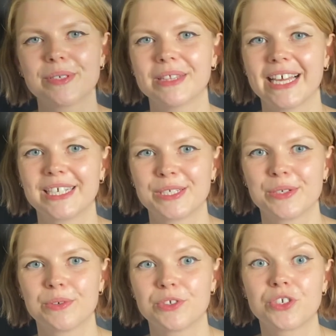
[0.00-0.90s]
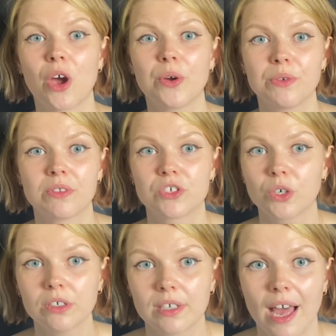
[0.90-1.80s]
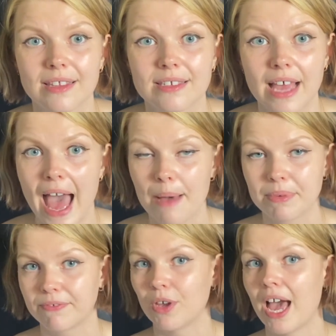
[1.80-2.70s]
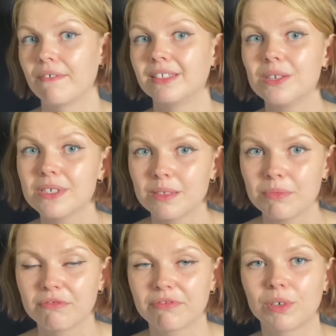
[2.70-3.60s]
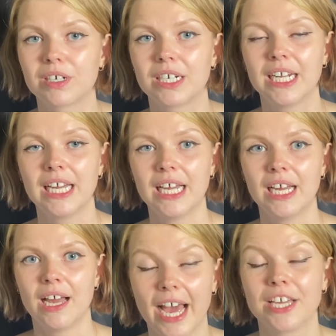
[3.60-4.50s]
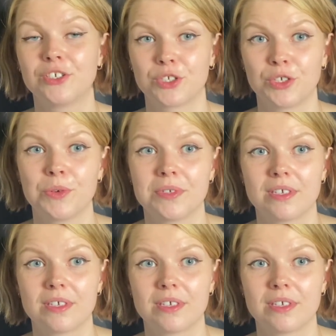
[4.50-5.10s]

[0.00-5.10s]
would like to show you the Shortcuts app if you haven't used it before. I just use